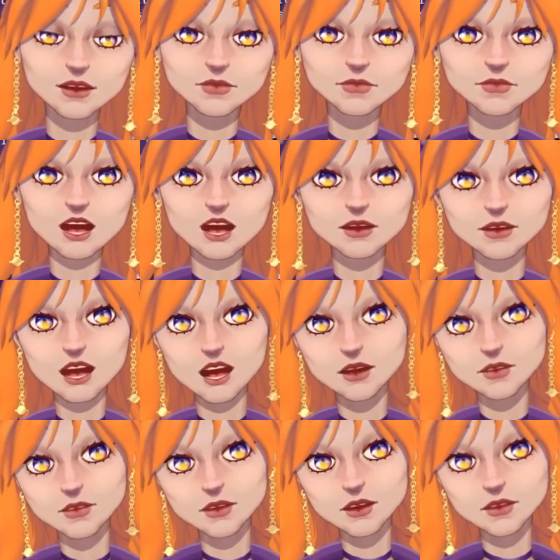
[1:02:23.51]
Broke
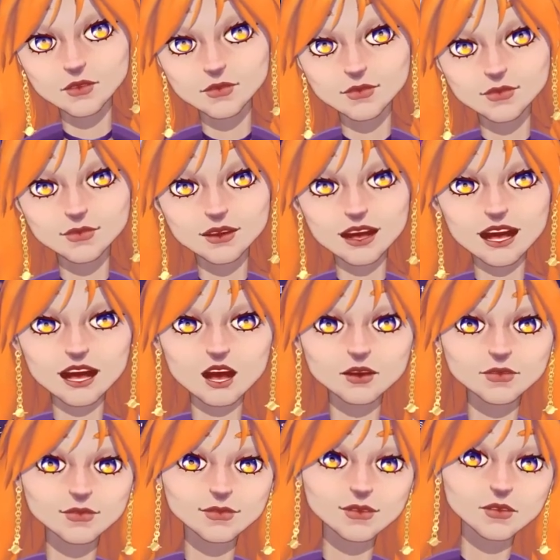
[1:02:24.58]
protocol. He
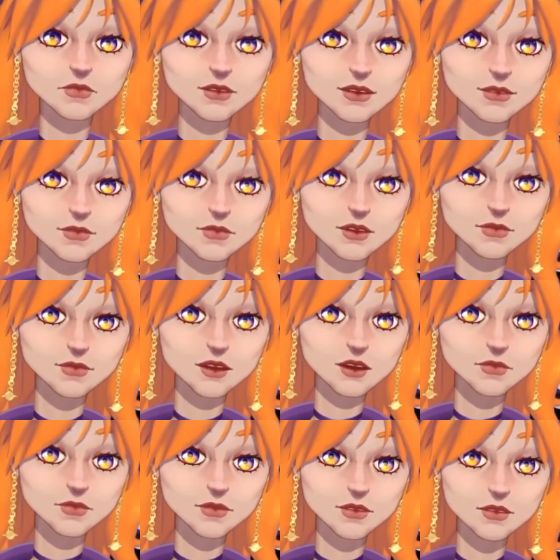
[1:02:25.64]
helped somebody cross
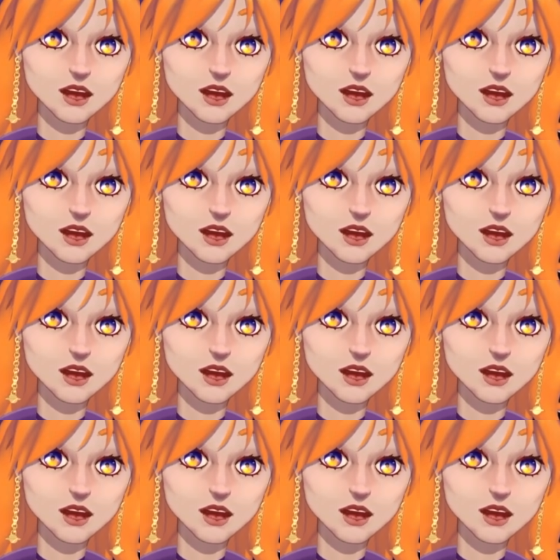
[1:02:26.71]
over.